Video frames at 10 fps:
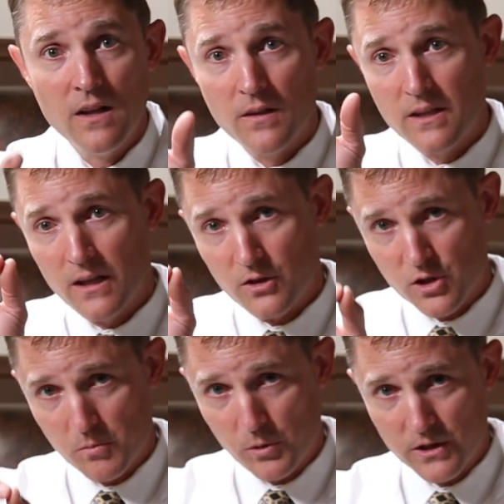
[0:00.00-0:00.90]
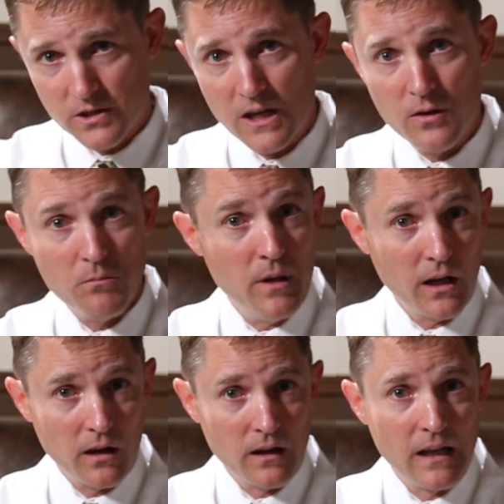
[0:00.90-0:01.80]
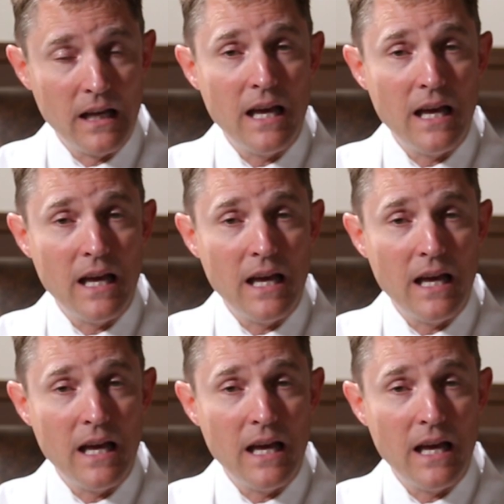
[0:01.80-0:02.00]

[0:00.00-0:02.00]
the tendon splits down the middle